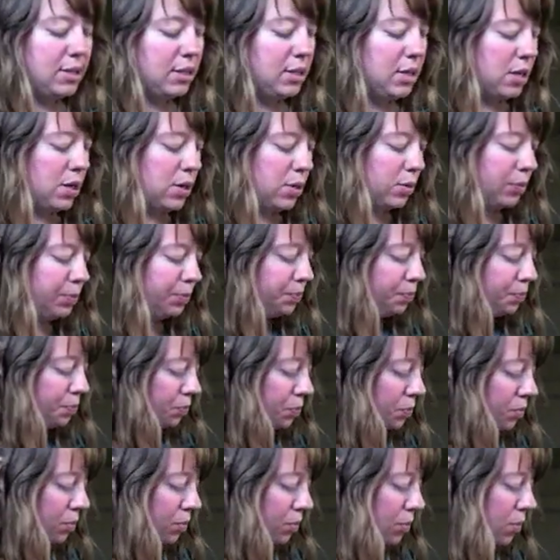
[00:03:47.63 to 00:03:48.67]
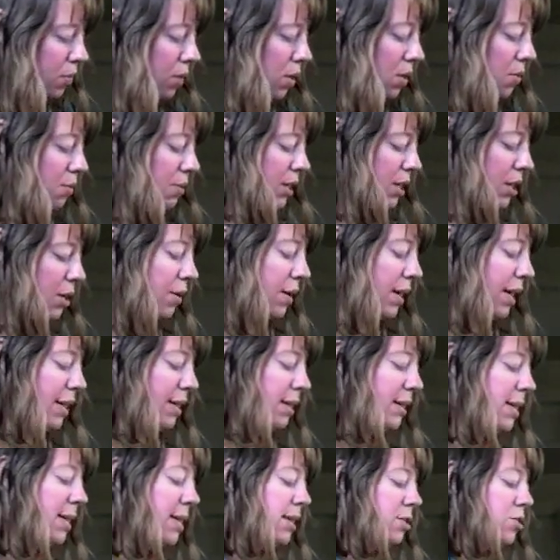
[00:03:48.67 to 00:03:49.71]
So I'm going to go ahead
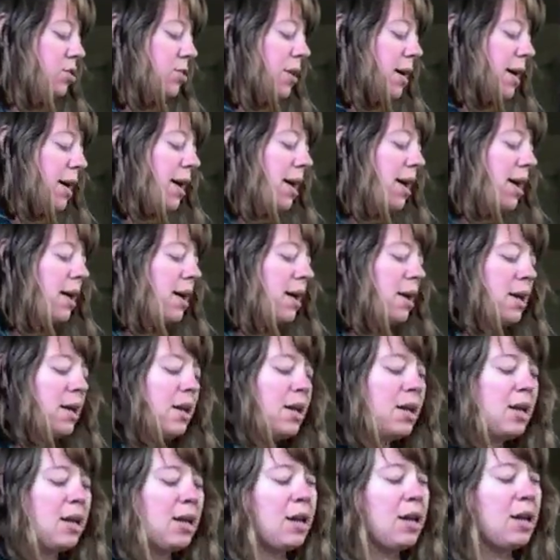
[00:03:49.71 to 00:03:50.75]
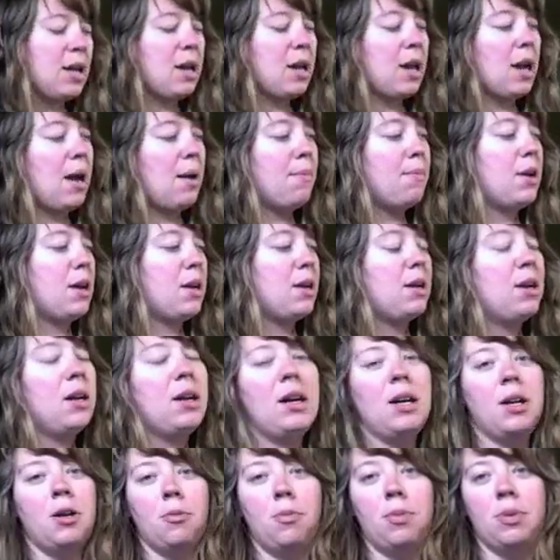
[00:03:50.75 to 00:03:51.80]
and let it dry. I'm not
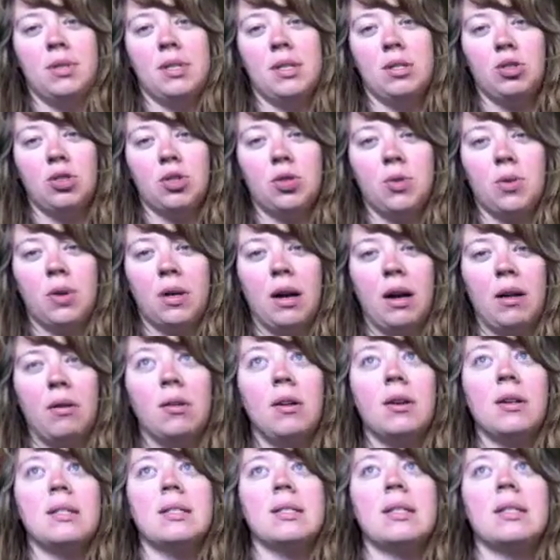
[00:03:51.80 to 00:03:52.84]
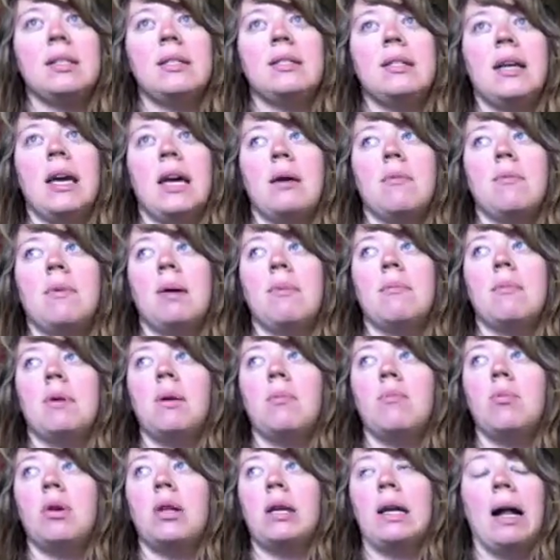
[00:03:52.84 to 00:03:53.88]
100% sure how long it's going to take, but I'm going
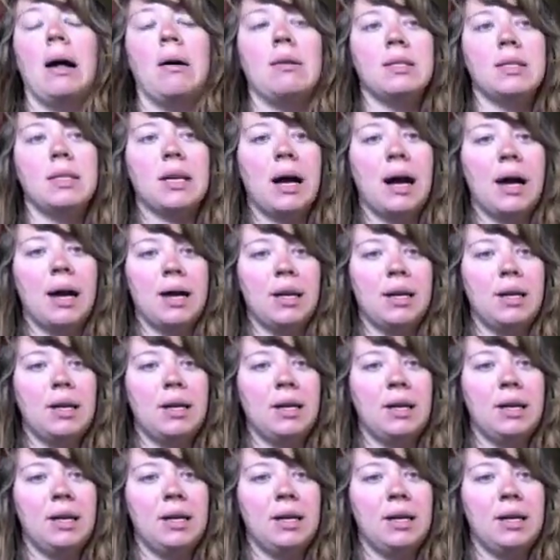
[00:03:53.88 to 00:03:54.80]
to put it outside.